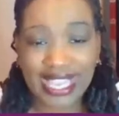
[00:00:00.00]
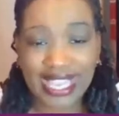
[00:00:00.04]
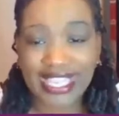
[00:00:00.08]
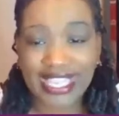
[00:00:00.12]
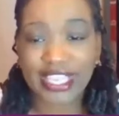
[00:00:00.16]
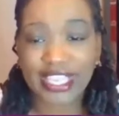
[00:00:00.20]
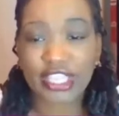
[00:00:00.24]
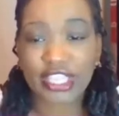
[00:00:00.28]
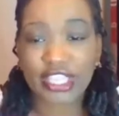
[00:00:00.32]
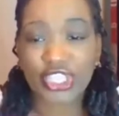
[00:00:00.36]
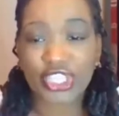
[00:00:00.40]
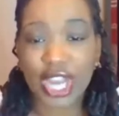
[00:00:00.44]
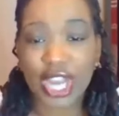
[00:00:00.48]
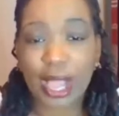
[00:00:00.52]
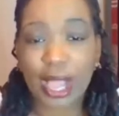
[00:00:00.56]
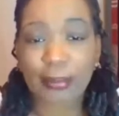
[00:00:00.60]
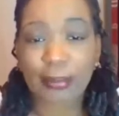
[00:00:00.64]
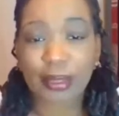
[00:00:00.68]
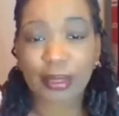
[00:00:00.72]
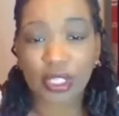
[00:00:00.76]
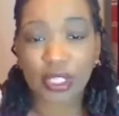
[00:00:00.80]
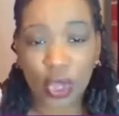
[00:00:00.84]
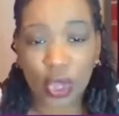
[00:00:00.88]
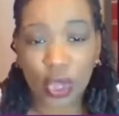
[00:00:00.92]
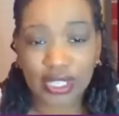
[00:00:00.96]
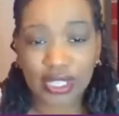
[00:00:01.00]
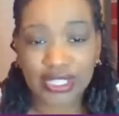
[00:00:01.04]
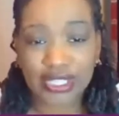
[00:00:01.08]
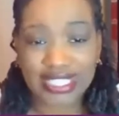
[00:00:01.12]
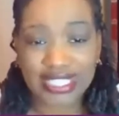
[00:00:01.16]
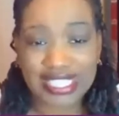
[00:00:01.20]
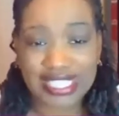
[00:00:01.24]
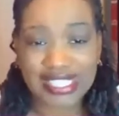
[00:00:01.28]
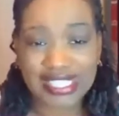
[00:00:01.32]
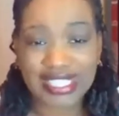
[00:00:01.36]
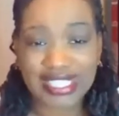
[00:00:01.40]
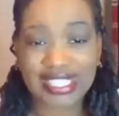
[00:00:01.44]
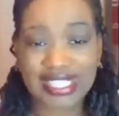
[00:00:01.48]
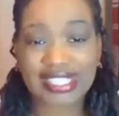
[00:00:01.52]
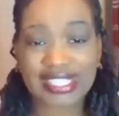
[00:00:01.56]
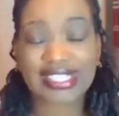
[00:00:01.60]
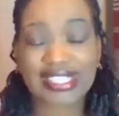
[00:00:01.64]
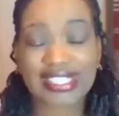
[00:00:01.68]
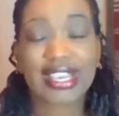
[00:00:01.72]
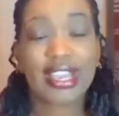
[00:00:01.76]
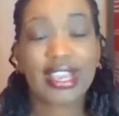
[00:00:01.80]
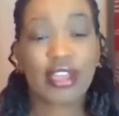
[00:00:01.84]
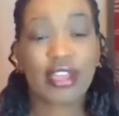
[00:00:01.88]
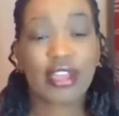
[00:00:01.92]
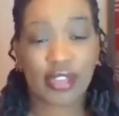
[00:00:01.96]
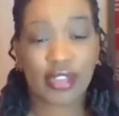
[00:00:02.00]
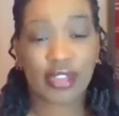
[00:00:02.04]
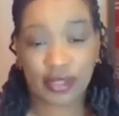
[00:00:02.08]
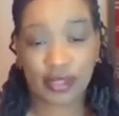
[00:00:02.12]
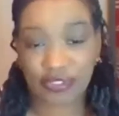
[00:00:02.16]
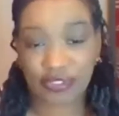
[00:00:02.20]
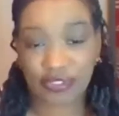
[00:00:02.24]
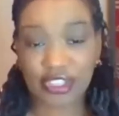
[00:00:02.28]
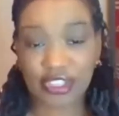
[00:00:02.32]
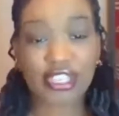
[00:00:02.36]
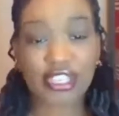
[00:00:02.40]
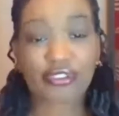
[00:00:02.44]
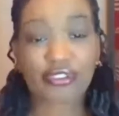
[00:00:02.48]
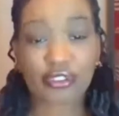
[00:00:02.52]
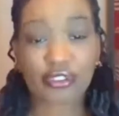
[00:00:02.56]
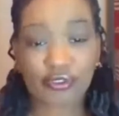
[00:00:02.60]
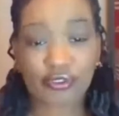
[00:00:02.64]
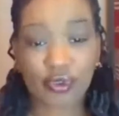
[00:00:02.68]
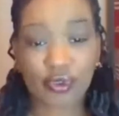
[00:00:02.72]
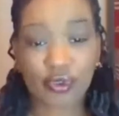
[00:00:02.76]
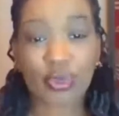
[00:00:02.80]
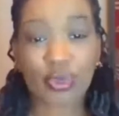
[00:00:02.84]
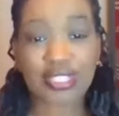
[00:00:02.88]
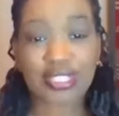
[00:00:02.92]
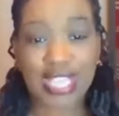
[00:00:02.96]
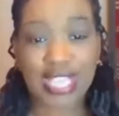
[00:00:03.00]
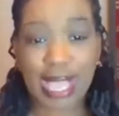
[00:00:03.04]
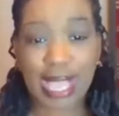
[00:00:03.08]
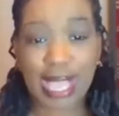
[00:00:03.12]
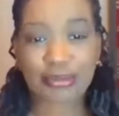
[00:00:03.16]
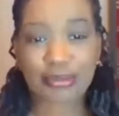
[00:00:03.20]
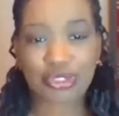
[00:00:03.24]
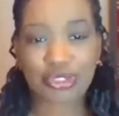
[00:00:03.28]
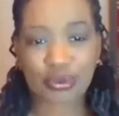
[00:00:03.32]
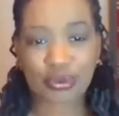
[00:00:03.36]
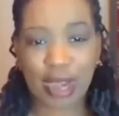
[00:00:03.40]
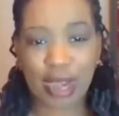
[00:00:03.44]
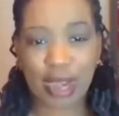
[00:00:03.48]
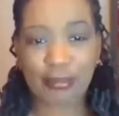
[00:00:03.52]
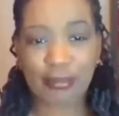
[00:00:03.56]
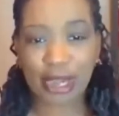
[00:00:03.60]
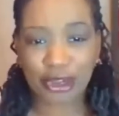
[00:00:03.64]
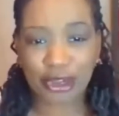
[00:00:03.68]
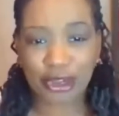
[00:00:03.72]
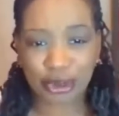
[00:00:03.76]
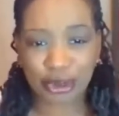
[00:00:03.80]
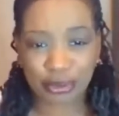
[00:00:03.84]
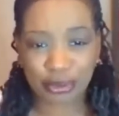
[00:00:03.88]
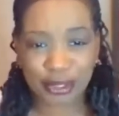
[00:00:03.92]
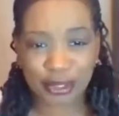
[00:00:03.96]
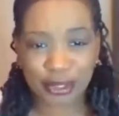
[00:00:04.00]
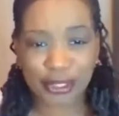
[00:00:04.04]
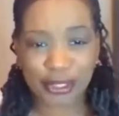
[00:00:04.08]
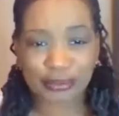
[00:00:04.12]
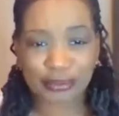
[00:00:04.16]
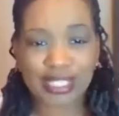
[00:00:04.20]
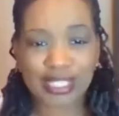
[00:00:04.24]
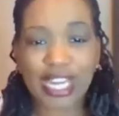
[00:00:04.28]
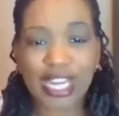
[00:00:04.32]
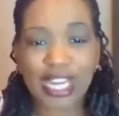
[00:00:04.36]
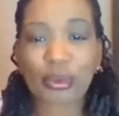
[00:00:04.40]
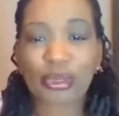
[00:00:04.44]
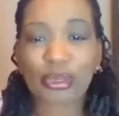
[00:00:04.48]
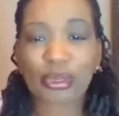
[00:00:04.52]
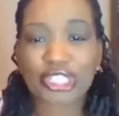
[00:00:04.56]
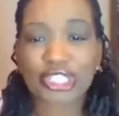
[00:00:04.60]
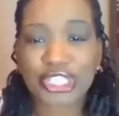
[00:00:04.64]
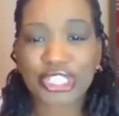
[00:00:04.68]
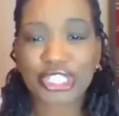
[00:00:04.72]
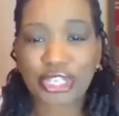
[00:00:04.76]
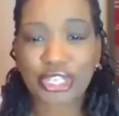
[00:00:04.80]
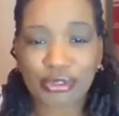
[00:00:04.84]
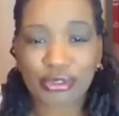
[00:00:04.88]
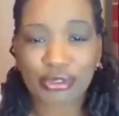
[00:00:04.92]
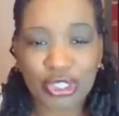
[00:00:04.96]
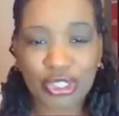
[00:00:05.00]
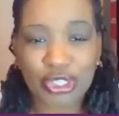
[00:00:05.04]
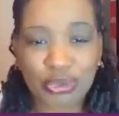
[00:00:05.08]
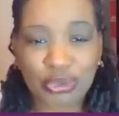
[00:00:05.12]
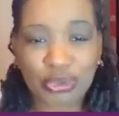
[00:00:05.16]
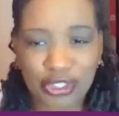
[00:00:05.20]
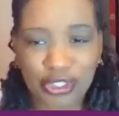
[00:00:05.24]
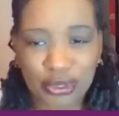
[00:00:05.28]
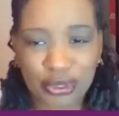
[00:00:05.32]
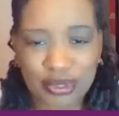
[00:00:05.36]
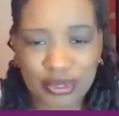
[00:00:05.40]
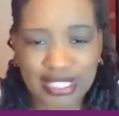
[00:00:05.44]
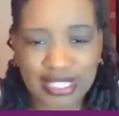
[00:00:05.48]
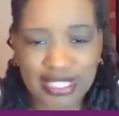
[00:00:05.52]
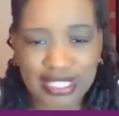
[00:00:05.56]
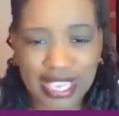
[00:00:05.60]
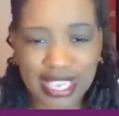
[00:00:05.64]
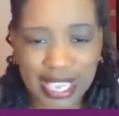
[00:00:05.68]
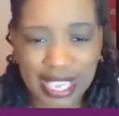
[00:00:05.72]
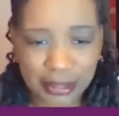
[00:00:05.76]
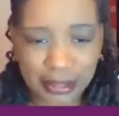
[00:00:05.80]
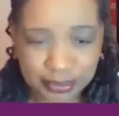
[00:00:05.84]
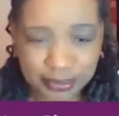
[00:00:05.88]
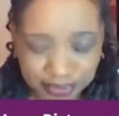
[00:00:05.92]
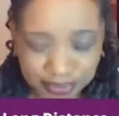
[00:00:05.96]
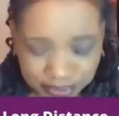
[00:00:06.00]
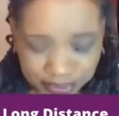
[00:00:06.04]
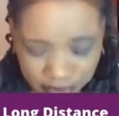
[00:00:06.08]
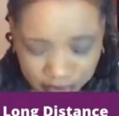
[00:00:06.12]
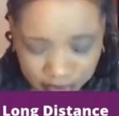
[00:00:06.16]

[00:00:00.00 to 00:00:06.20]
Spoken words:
and get a job long distance the different 4 times throughout my career, and I want to share those with you today.